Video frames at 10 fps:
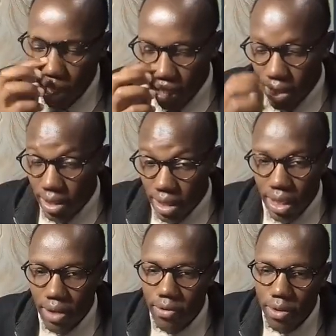I
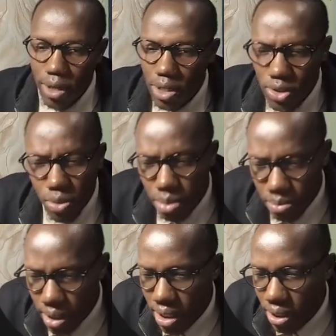think for now it should be
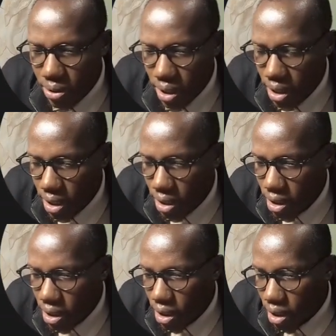building correctly,
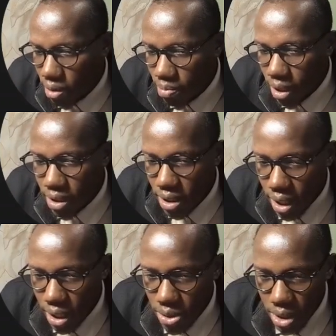but I
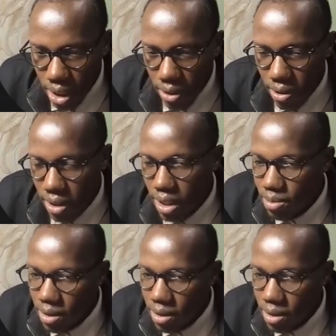need to check on that.